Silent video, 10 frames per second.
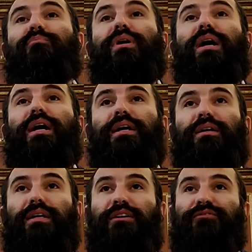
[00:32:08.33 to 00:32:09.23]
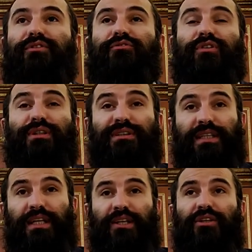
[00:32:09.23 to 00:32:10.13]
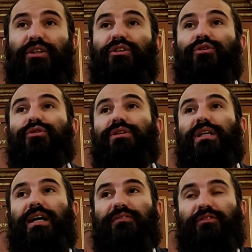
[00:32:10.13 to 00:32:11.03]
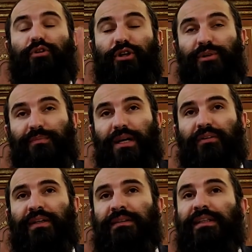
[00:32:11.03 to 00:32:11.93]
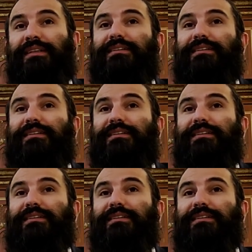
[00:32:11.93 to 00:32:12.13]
by if first day you could have Goyim buried,